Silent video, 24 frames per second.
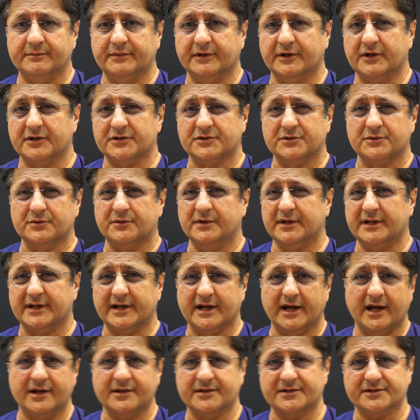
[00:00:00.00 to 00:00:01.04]
because you really
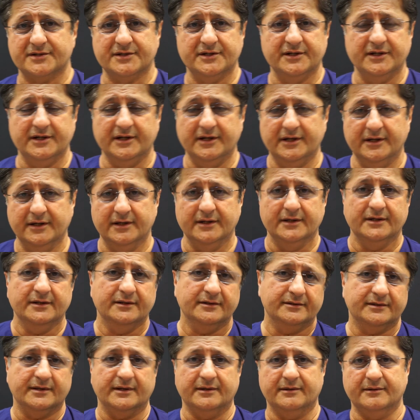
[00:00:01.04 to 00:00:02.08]
can't see
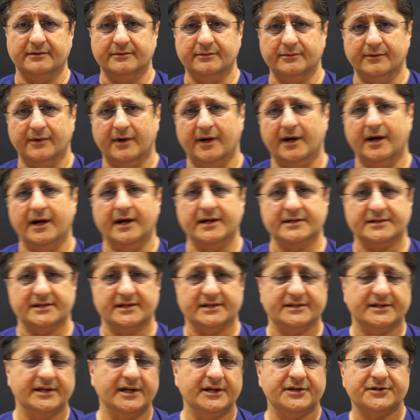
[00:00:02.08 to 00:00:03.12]
the wires,
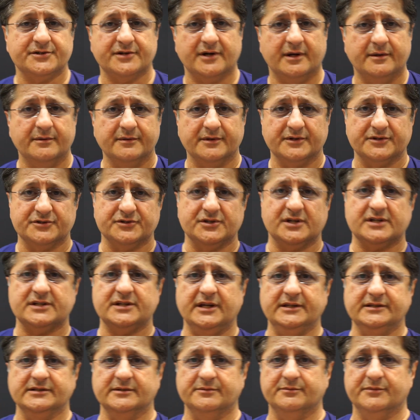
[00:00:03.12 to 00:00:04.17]
etc., because it's just
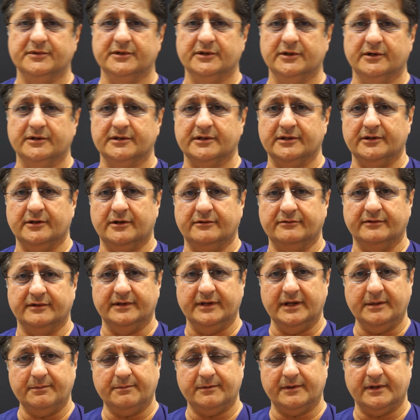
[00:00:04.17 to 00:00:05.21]
hidden below the lower
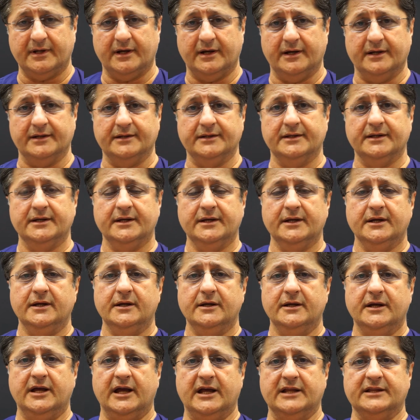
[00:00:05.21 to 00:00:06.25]
lip line.
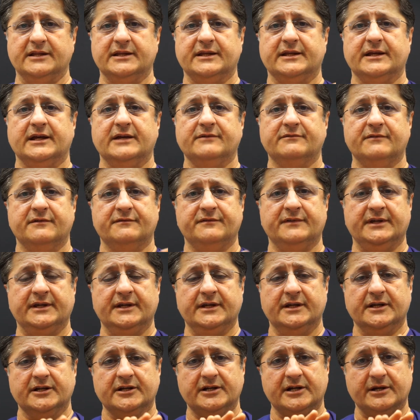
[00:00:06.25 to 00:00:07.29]
And again, when we
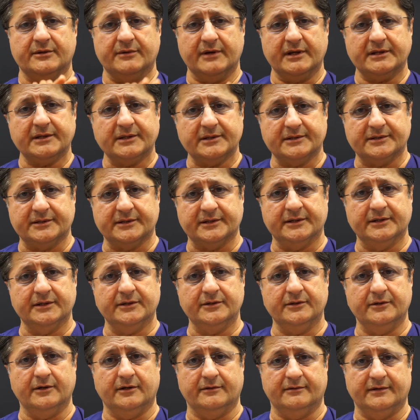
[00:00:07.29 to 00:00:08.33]
corrected the
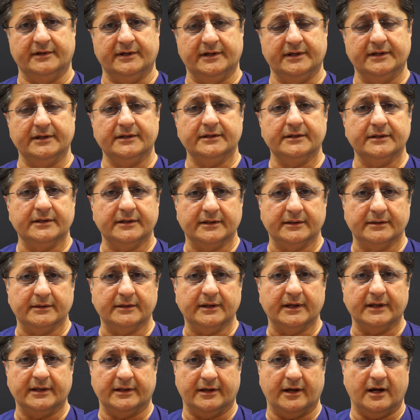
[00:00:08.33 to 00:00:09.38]
lower
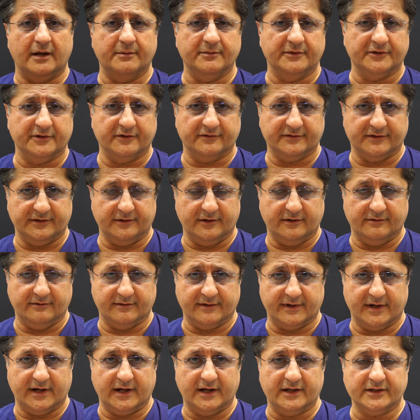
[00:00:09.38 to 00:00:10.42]
alignment of the
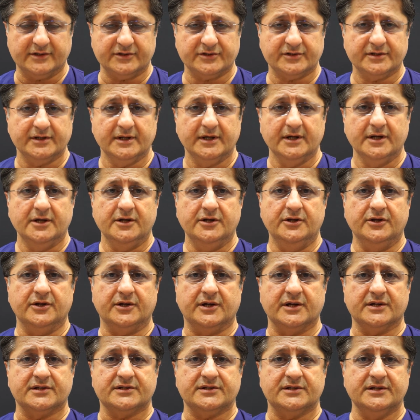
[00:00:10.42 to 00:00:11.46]
lower arch, you
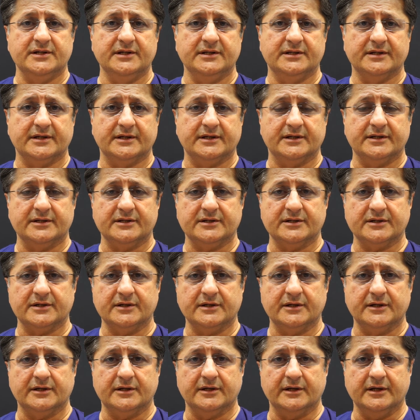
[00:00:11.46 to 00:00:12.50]
can see the
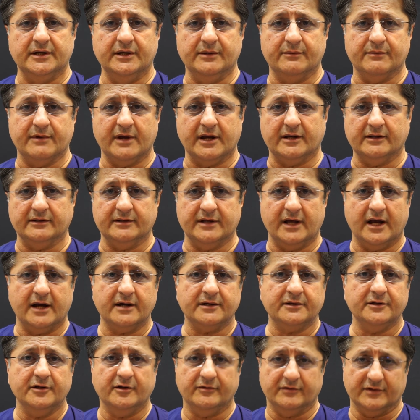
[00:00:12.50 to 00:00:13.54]

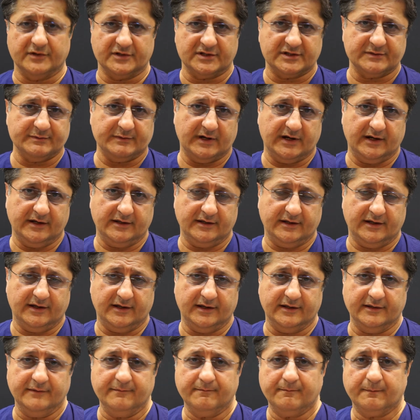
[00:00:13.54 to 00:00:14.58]
irregularity of the smile
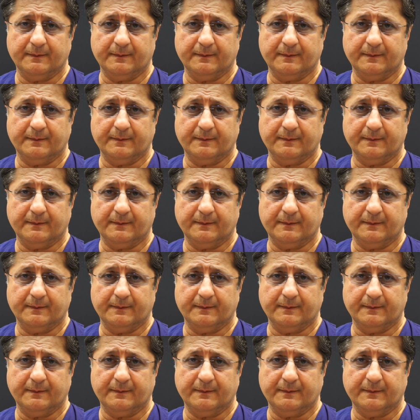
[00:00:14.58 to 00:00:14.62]
line.